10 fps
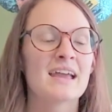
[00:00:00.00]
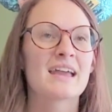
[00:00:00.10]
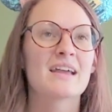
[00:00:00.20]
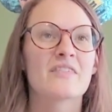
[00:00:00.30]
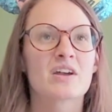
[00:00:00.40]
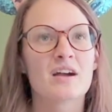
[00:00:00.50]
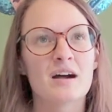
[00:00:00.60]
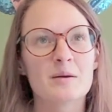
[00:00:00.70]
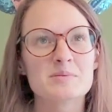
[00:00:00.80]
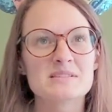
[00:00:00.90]
and the
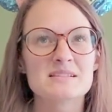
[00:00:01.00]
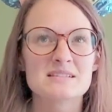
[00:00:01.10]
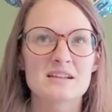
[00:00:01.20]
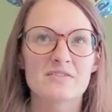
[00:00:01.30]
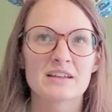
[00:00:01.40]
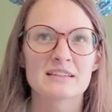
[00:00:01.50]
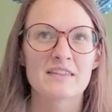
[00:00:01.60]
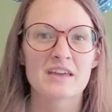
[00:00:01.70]
cups and stuff like that.